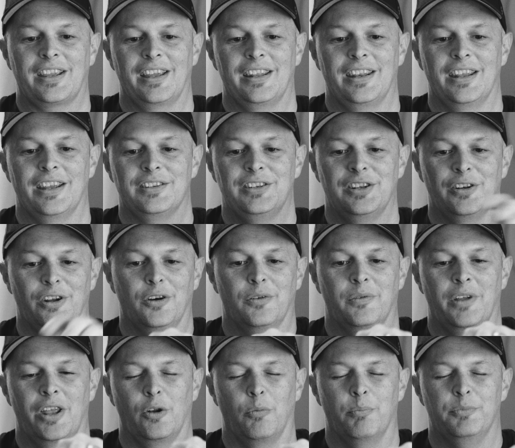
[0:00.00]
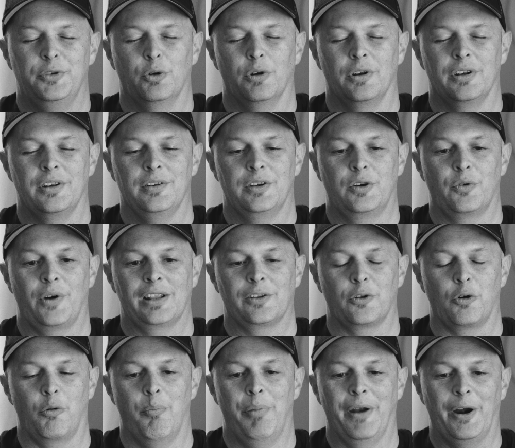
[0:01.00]
and it'll do a great
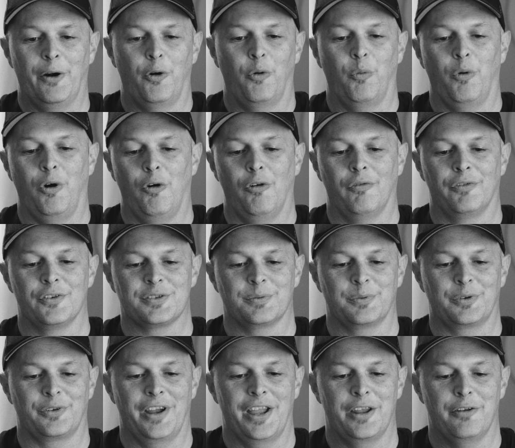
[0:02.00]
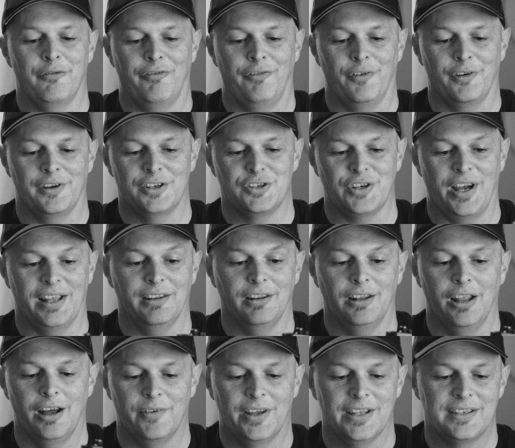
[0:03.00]
little barrel roll for some creative footage. I
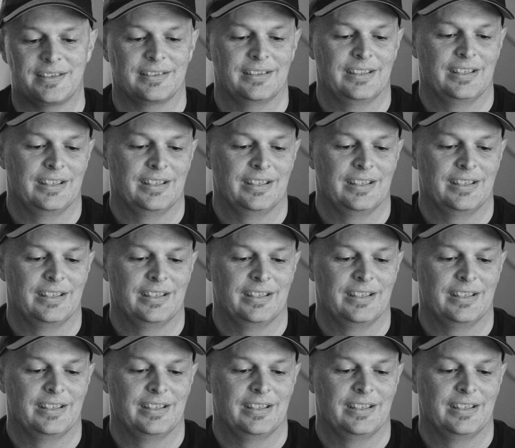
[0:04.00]
love it.